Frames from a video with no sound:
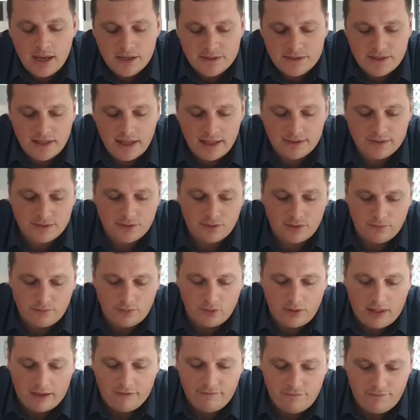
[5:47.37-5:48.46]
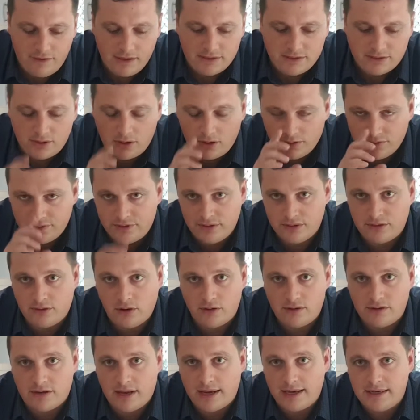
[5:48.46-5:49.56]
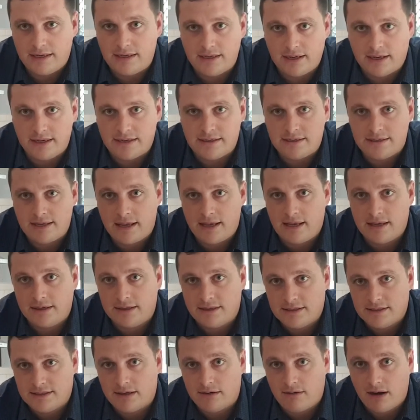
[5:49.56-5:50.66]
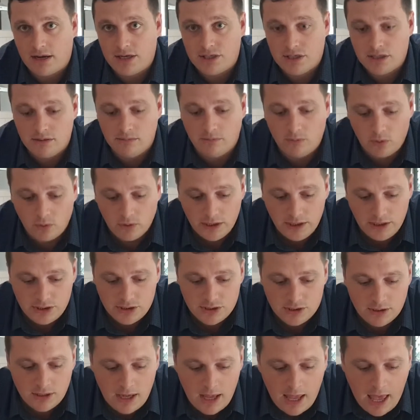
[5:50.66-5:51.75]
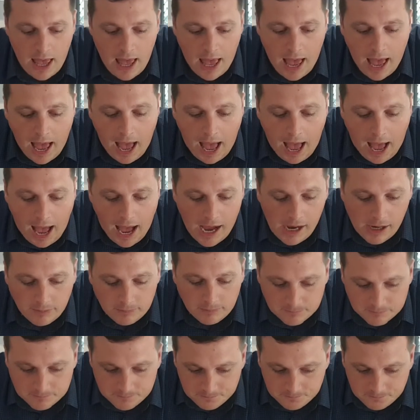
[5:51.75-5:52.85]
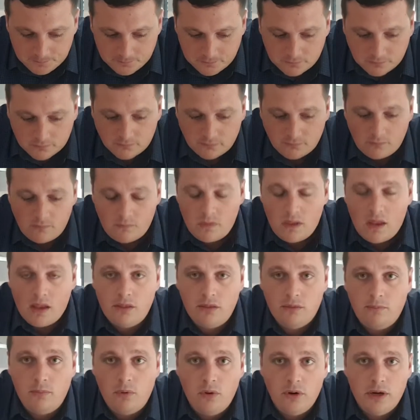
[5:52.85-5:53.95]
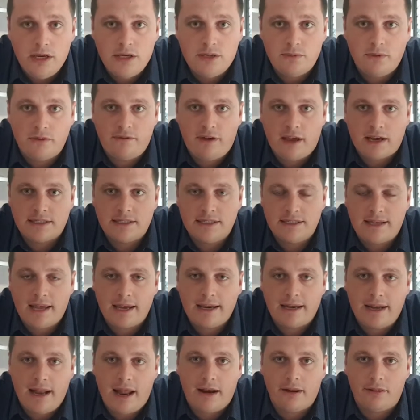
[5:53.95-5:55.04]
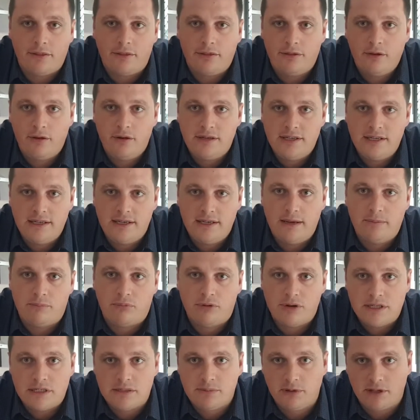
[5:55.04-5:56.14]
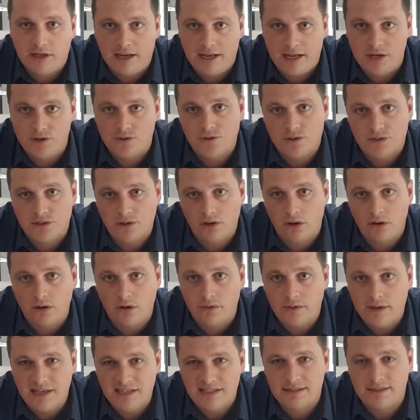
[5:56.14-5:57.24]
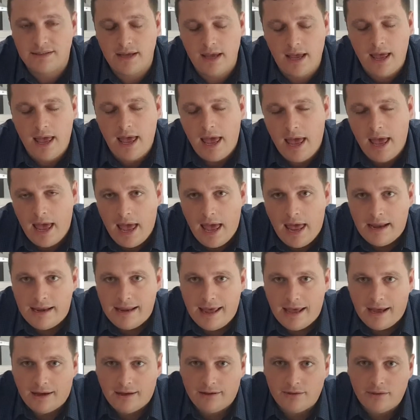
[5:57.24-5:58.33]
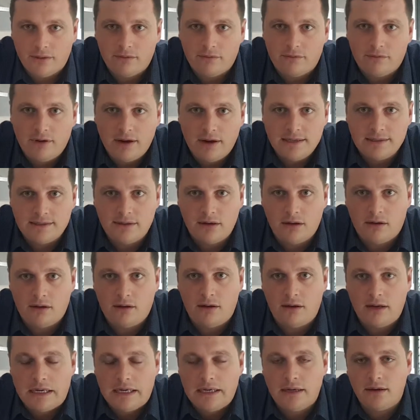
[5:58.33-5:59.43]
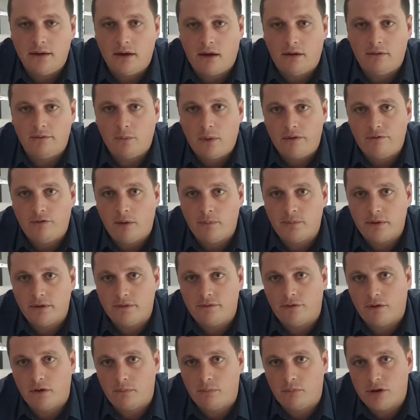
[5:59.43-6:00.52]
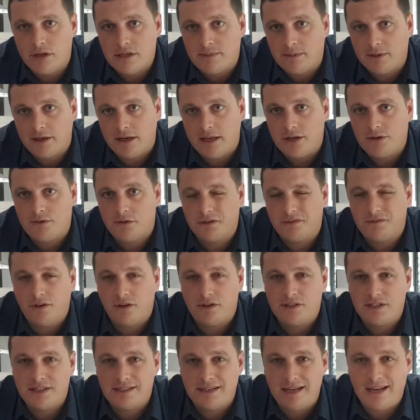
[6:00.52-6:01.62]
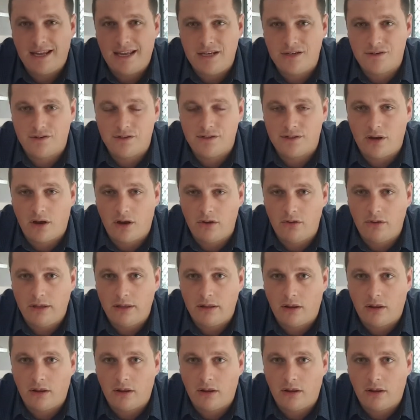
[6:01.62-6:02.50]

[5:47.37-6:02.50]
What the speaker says: So that's sort of all our fixed costs that don't take into consideration the mortgage. The mortgage, we've actually taken out a 30-year principal and interest loan on this. Now, the reason we've opted for a principal and interest versus just an interest-only